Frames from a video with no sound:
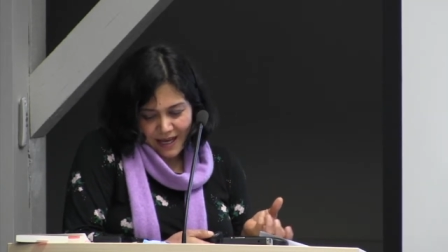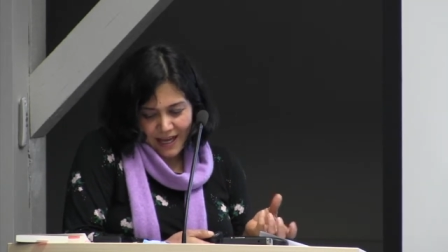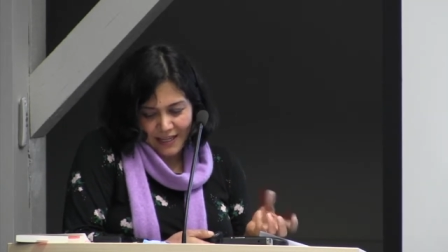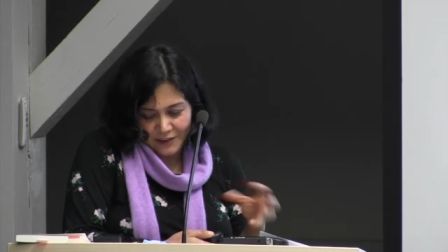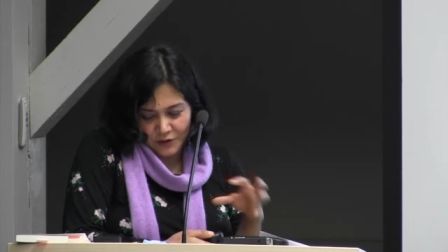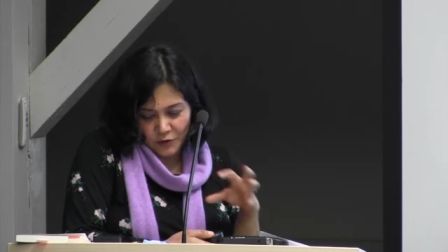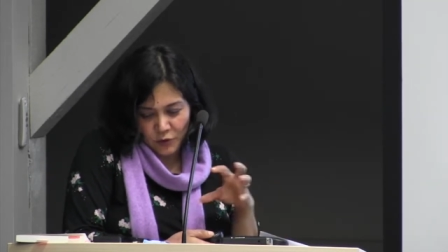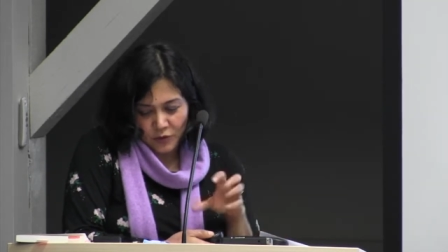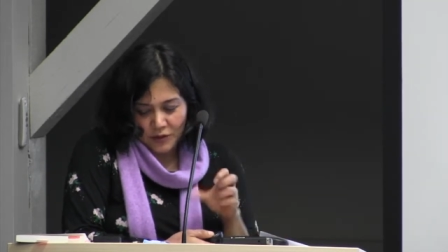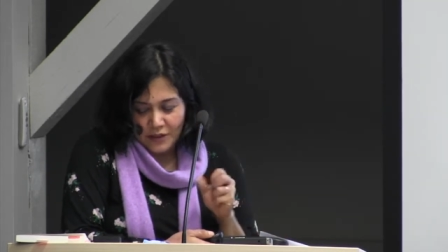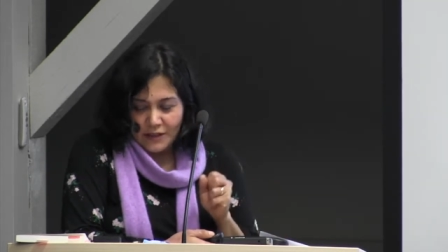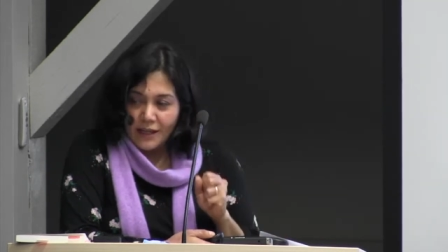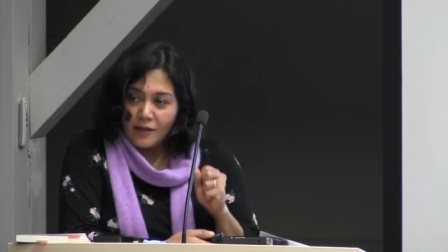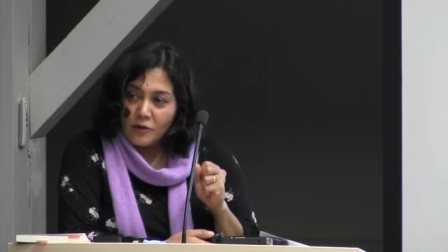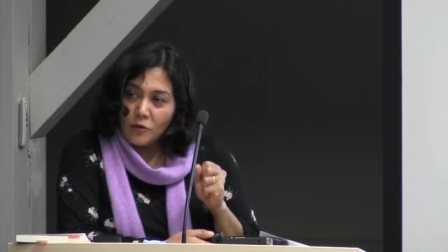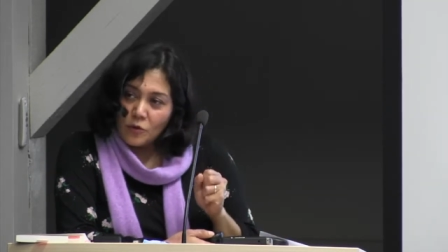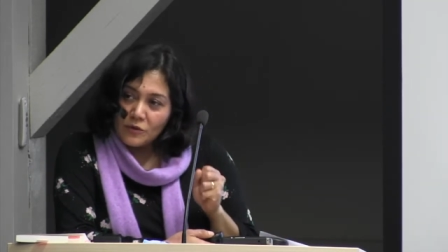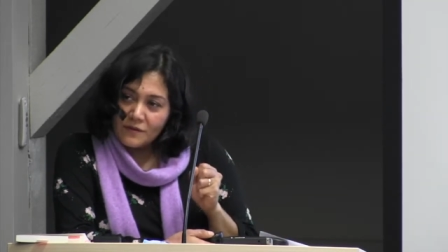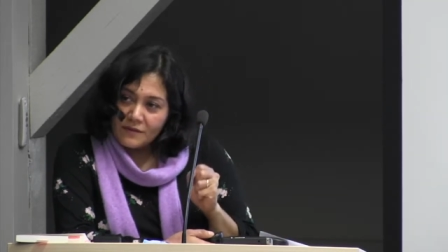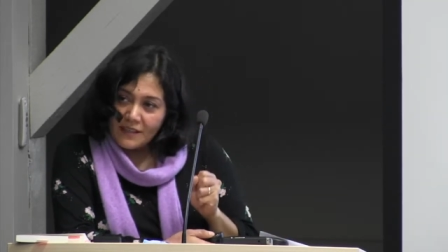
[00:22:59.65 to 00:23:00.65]
and doing a
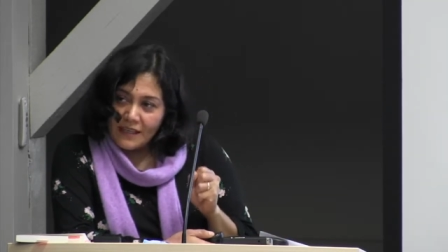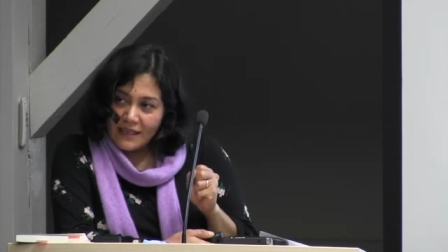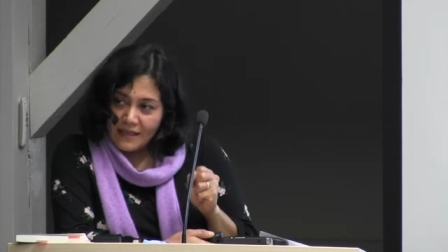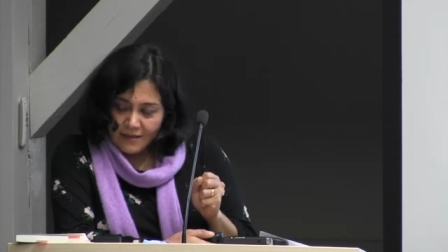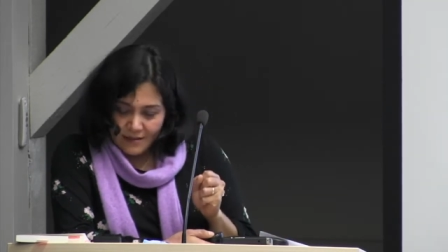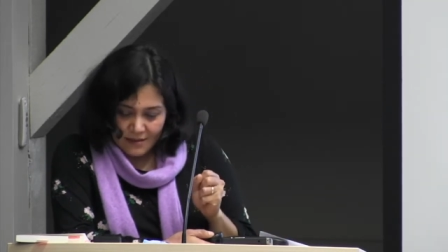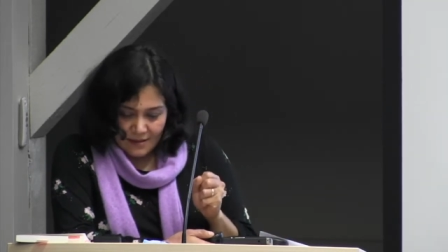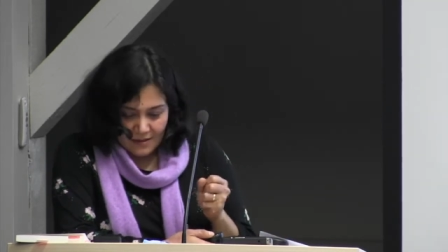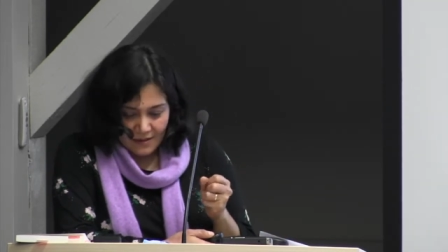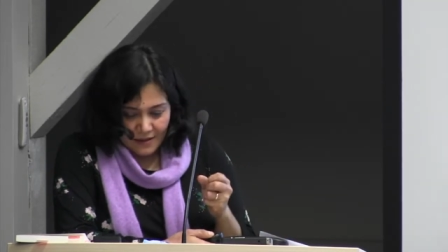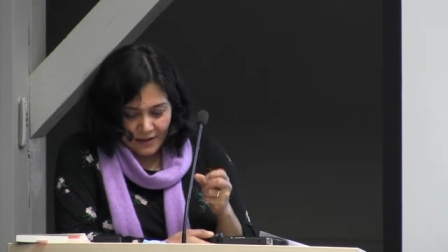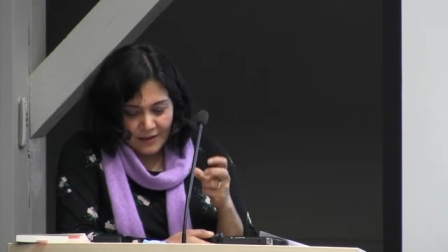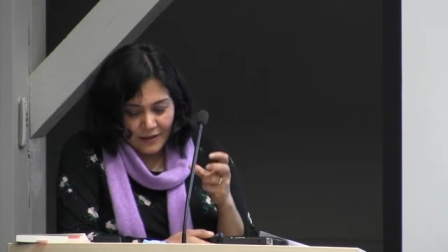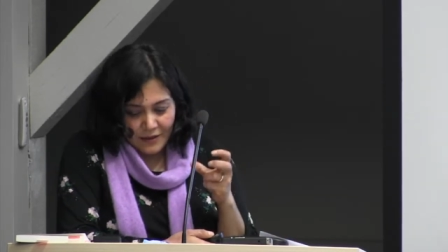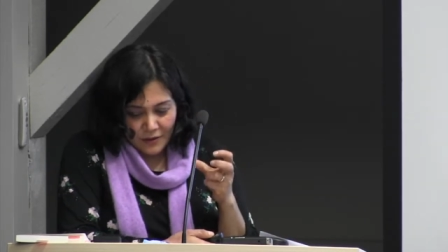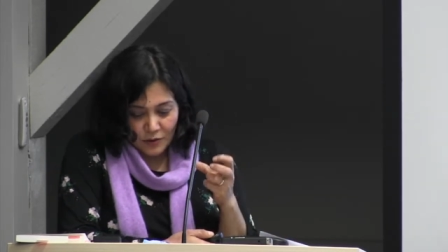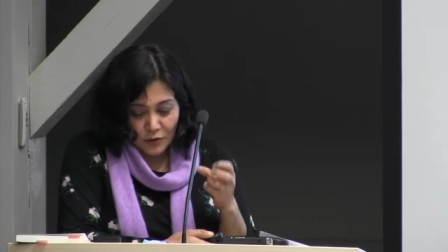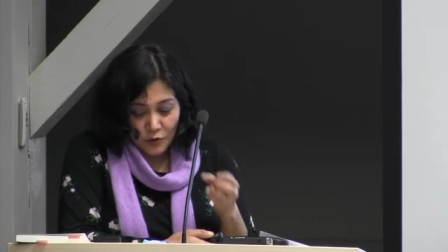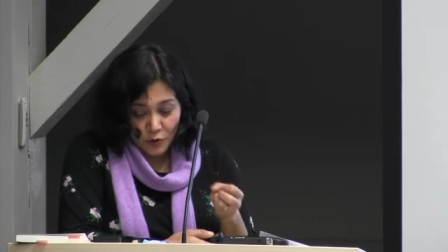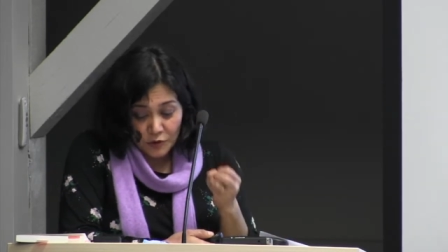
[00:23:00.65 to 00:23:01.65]
good things
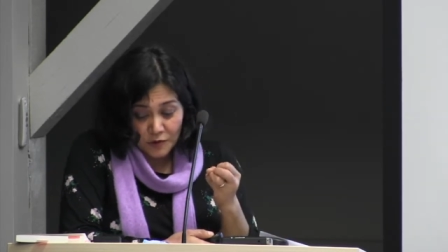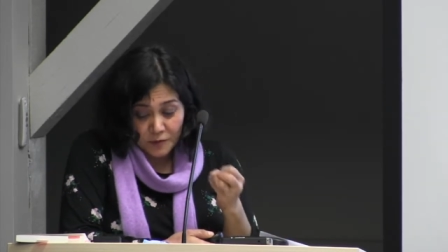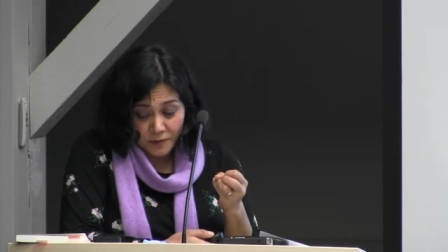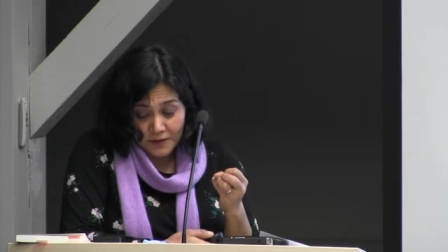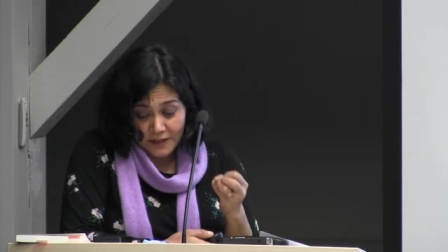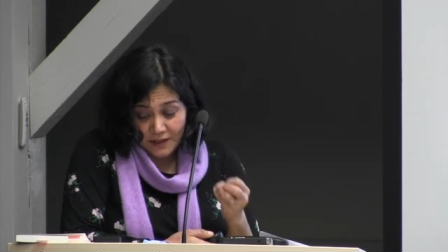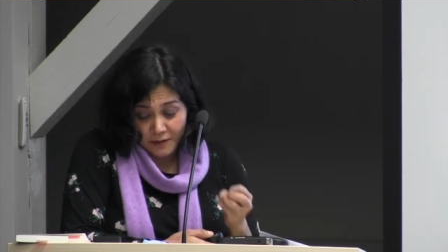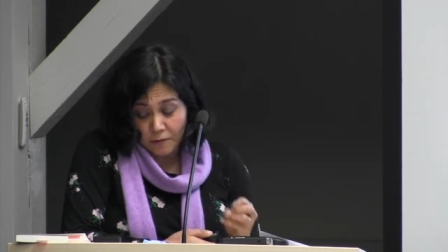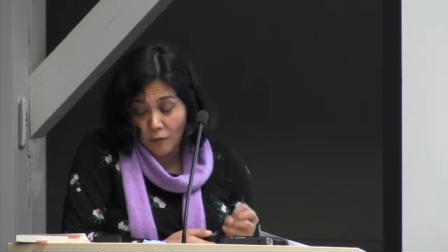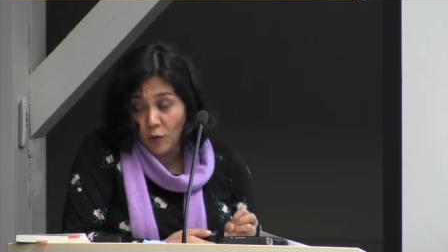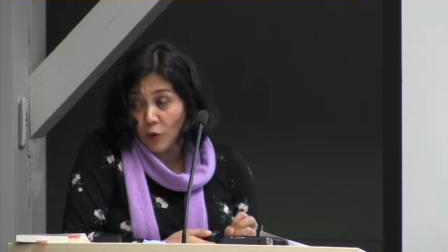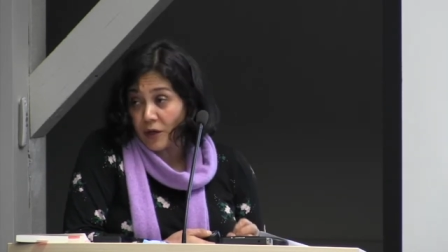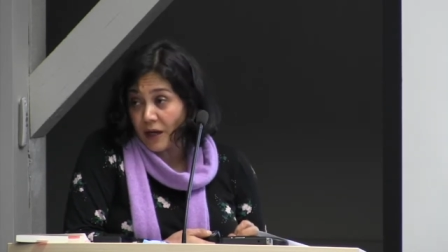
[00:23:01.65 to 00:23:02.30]
could be